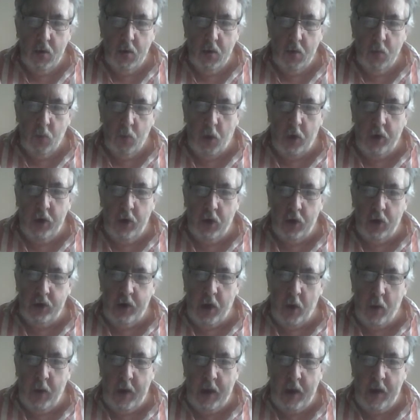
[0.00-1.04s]
what you're
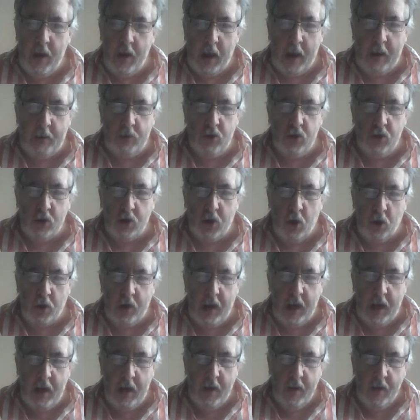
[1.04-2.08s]
doing. And I'm just
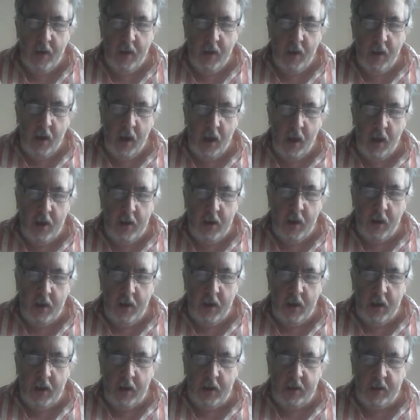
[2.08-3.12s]
looking at
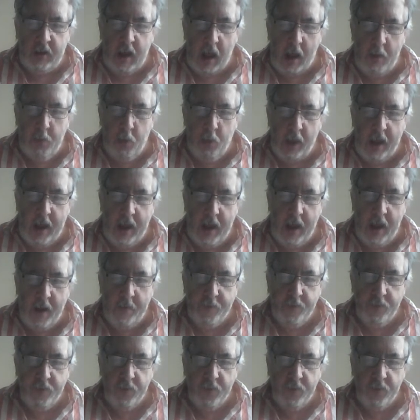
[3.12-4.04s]
a table here.